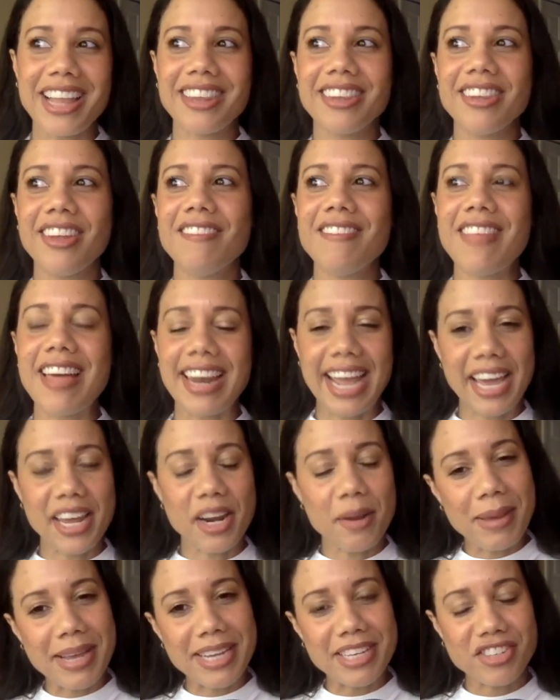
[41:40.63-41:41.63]
I love that
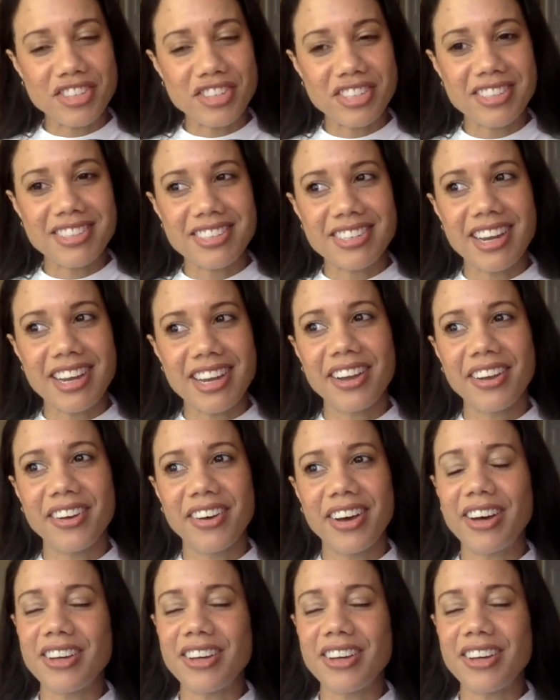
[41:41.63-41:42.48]
animation style.